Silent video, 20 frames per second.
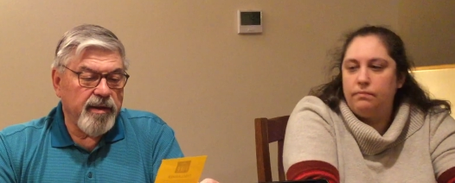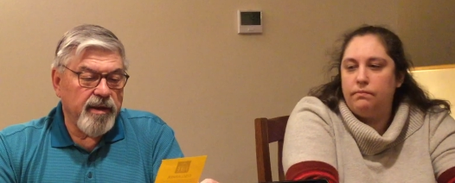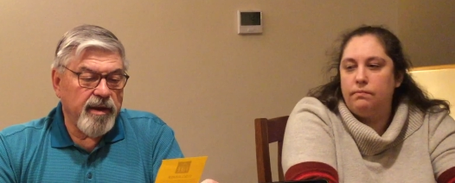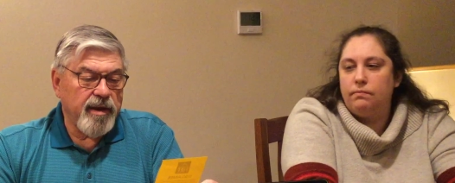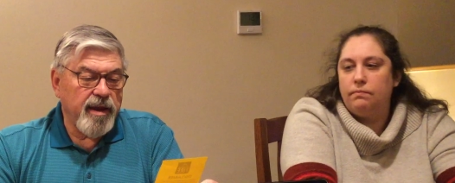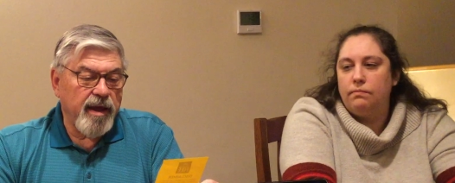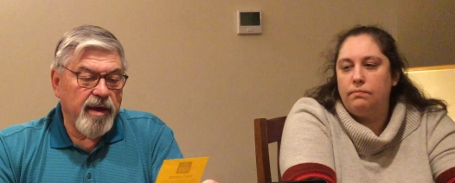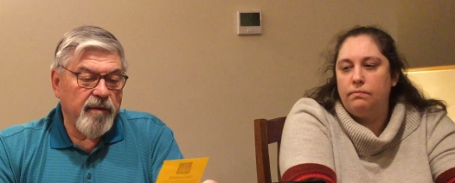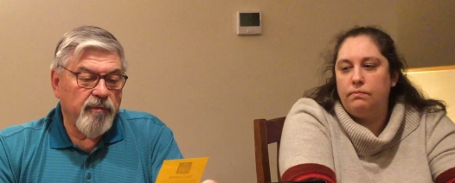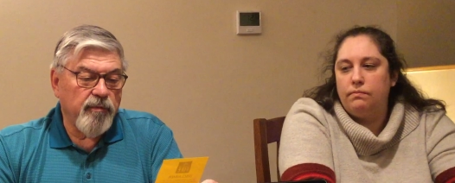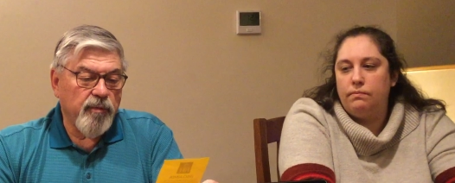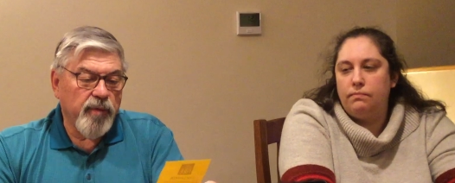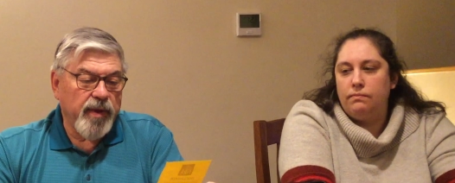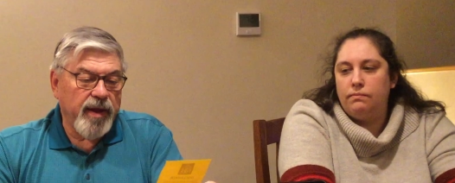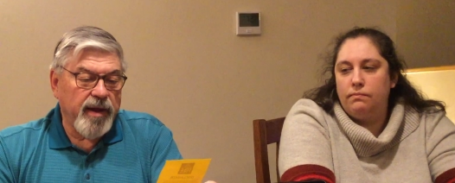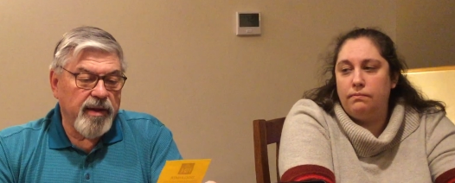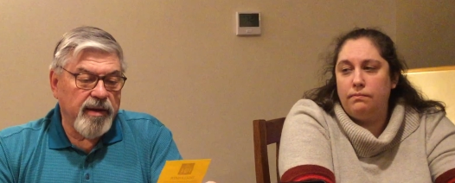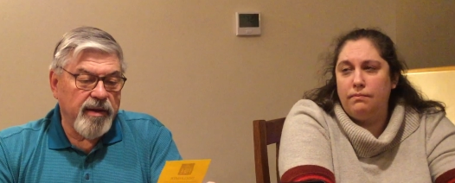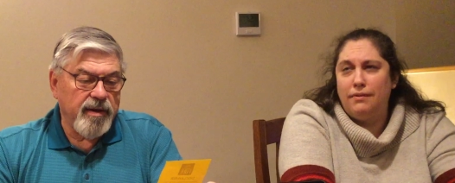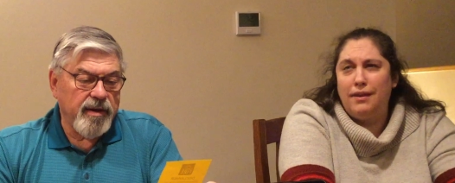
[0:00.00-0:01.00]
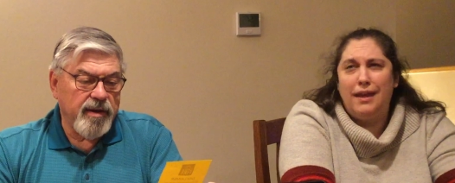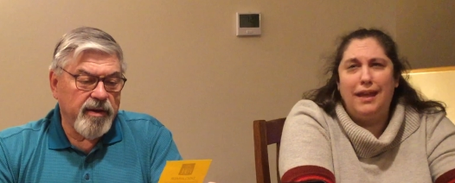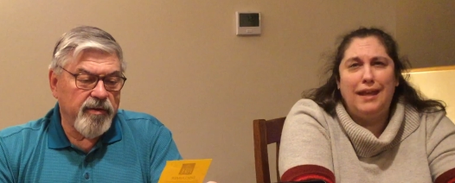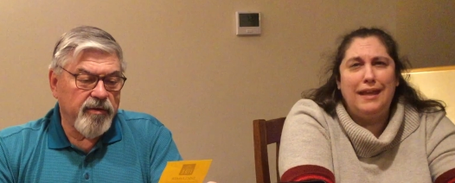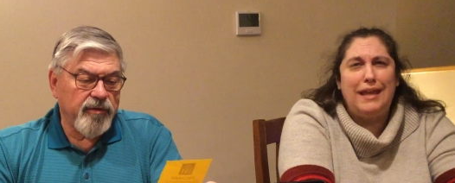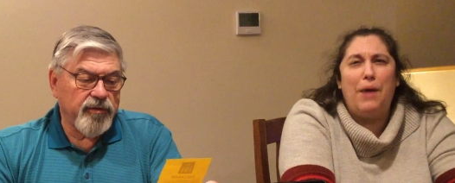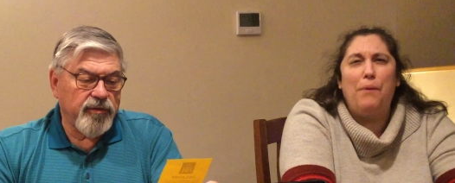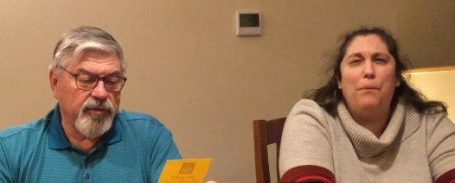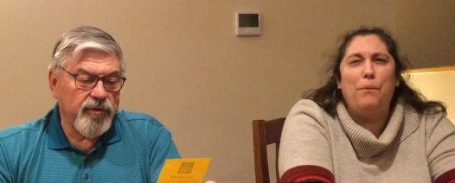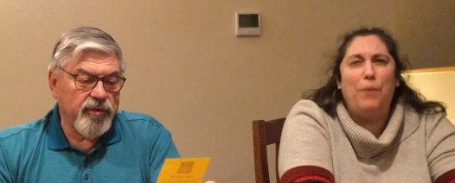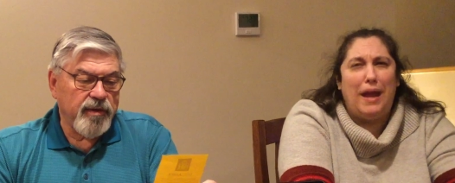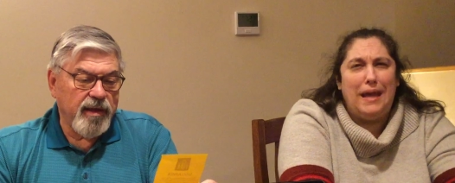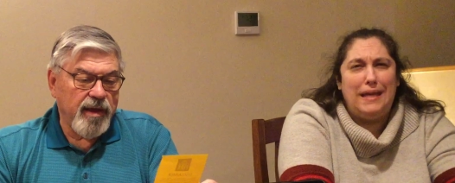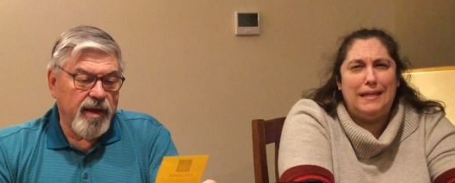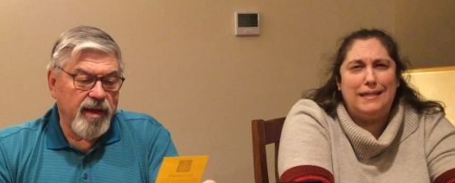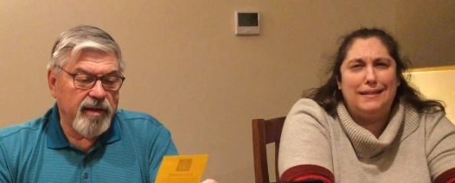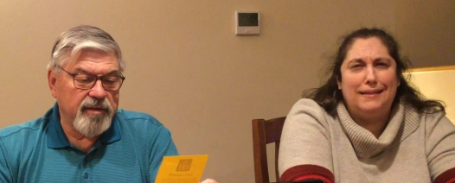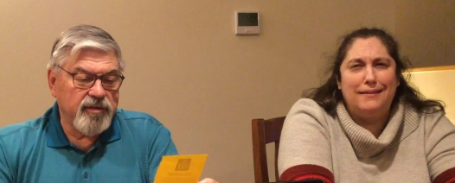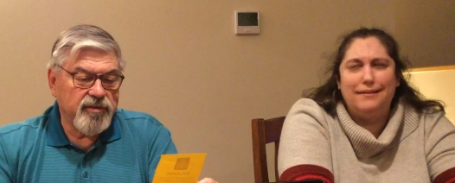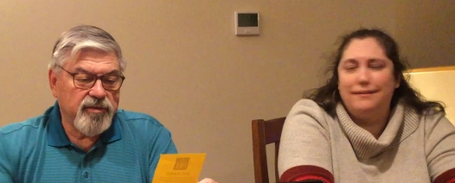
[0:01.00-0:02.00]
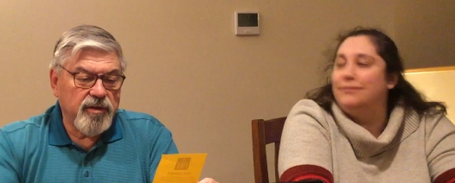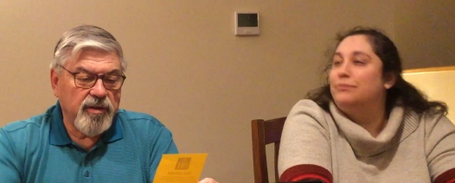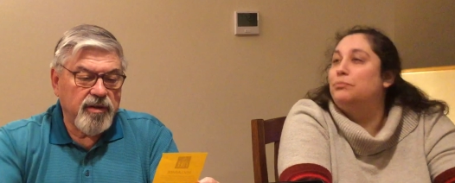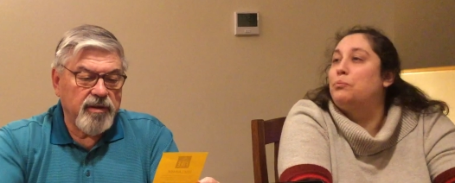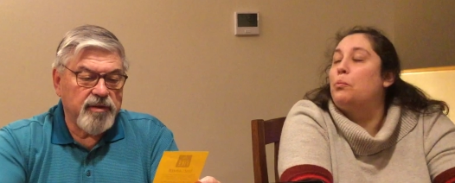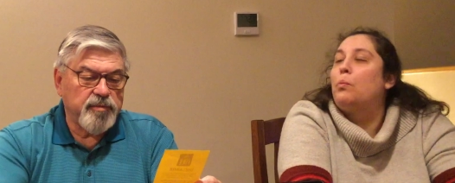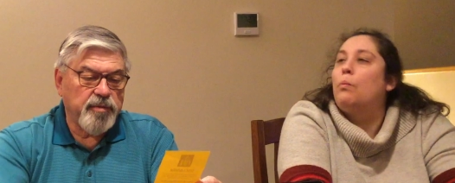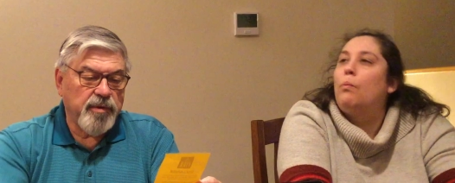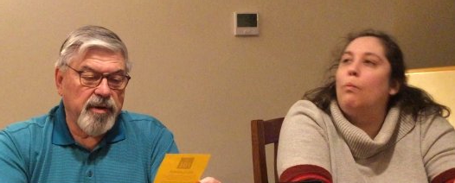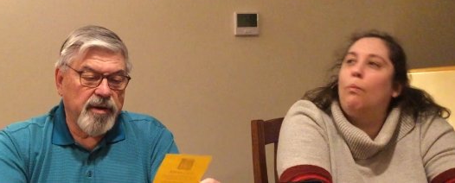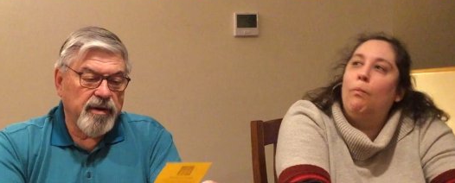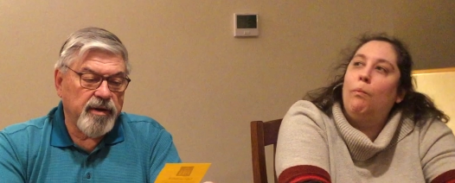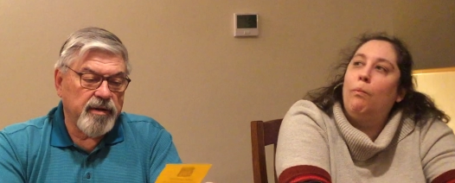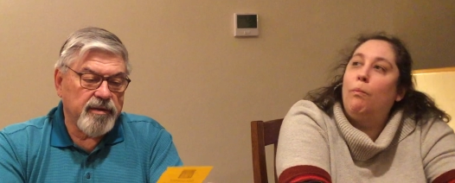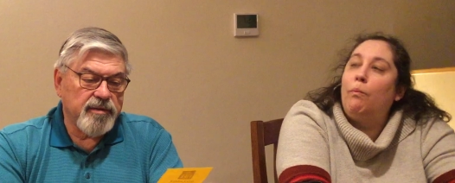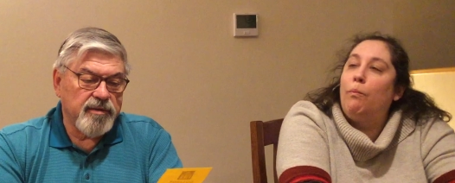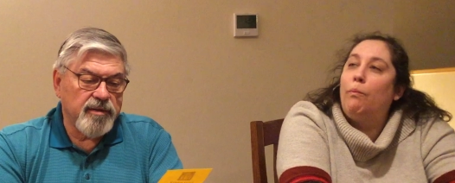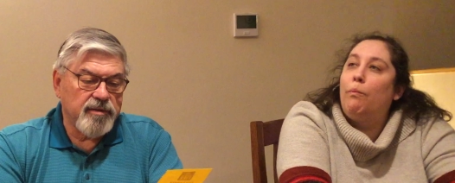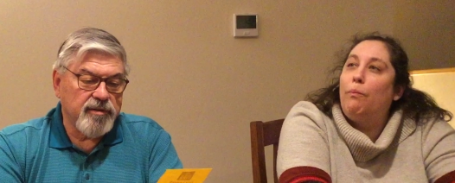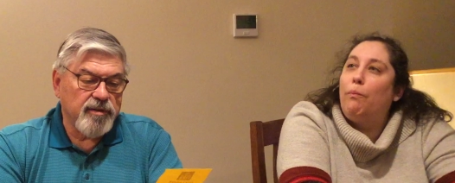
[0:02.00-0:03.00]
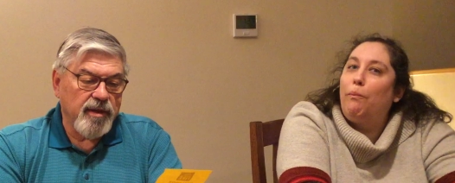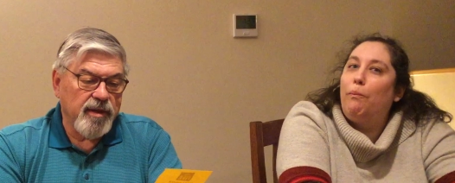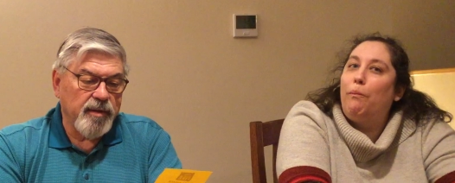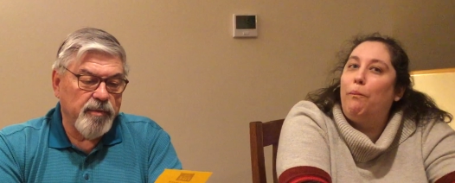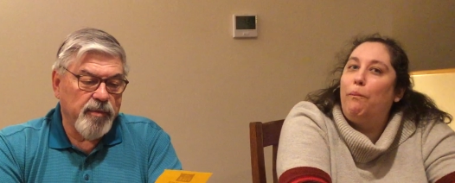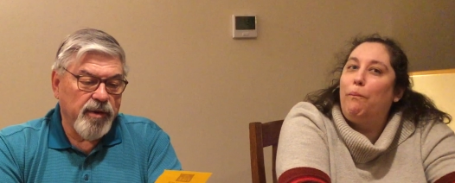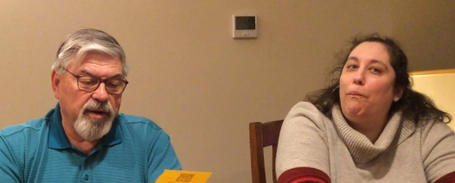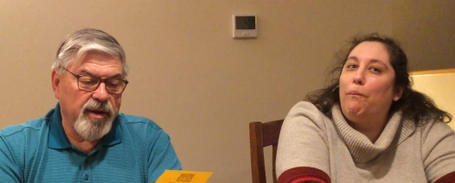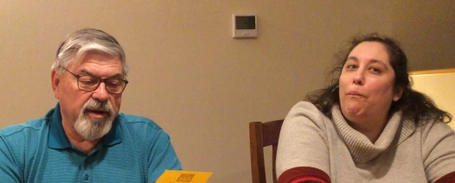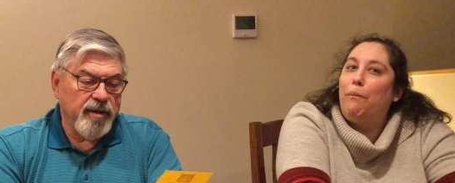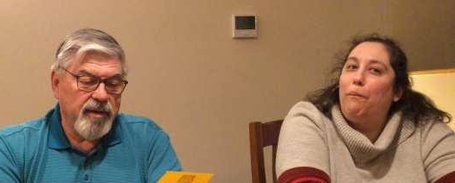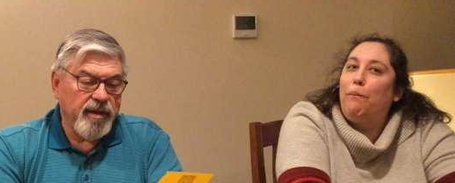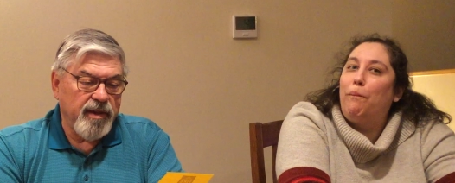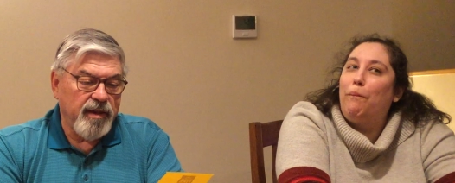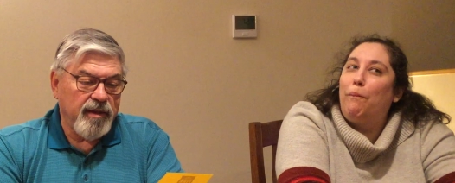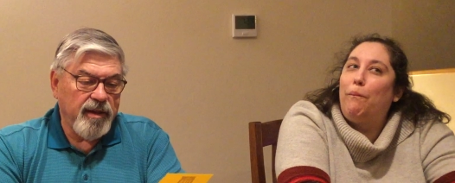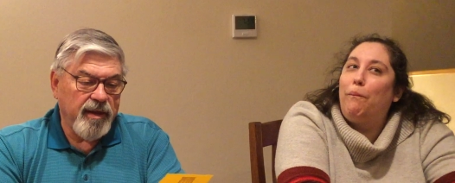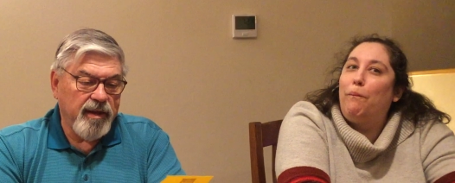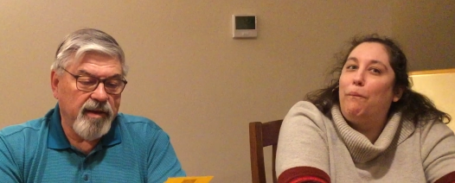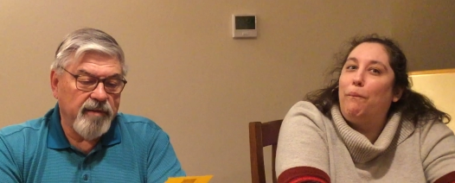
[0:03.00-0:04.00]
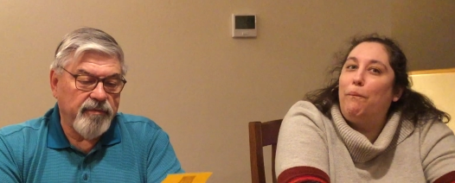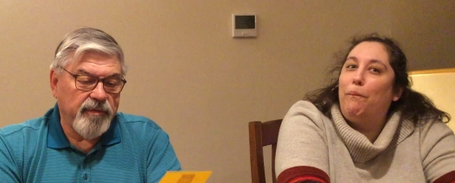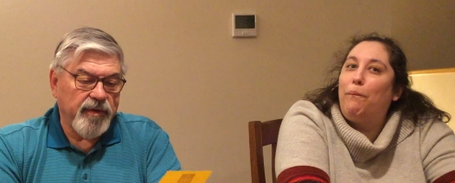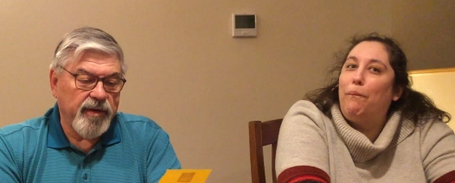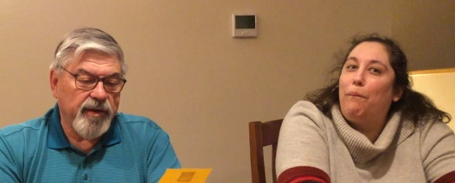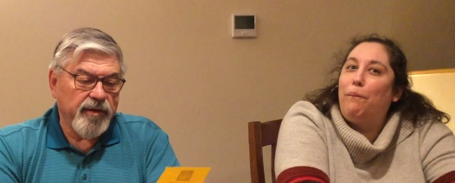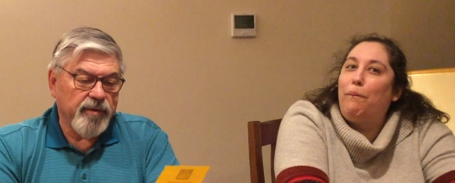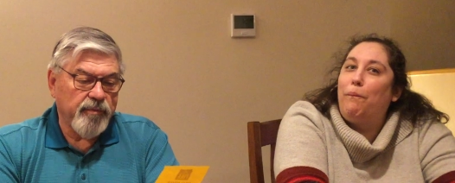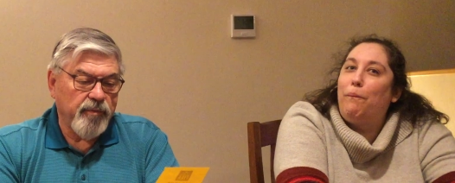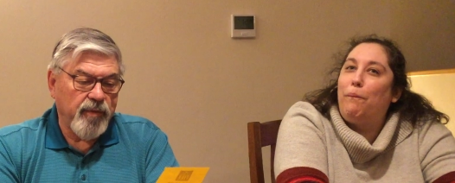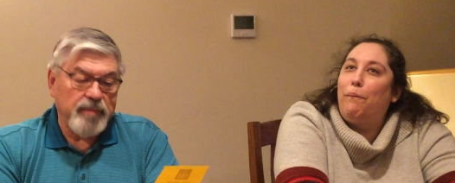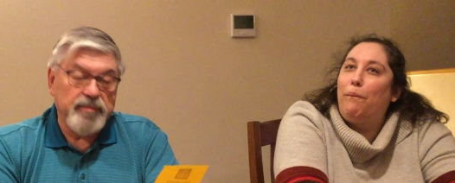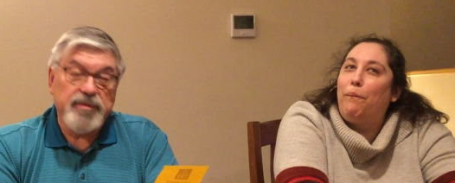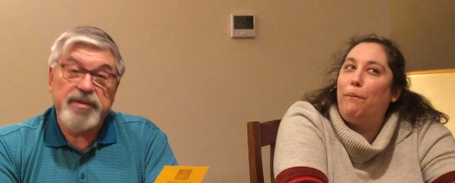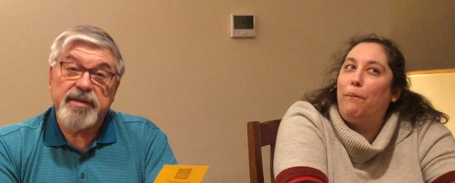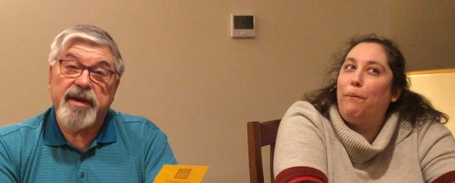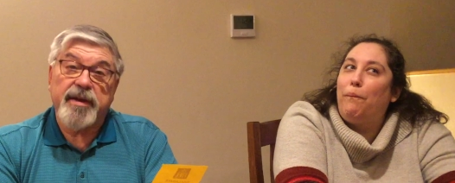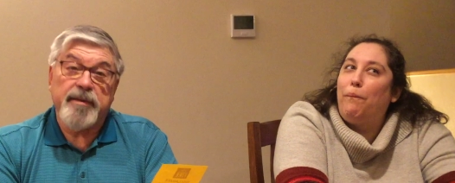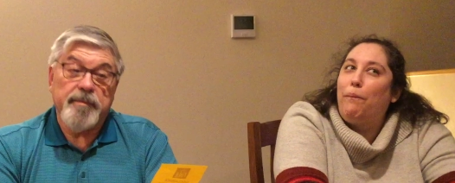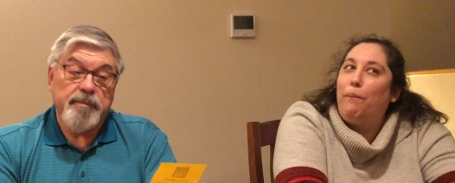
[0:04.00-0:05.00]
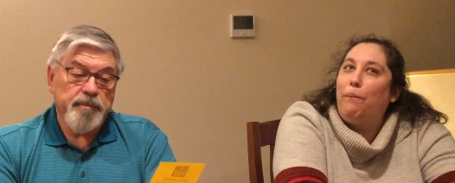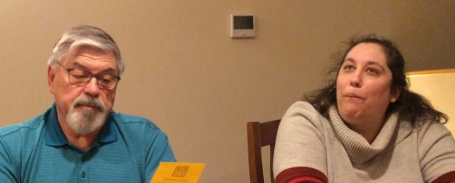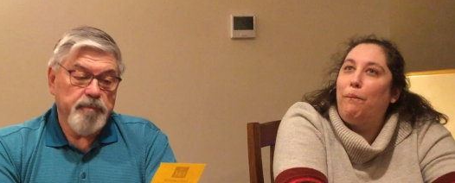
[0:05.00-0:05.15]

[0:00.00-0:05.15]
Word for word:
Speaker 1: and have read and understood the hot sauce products disclaimer on the League of Fire website.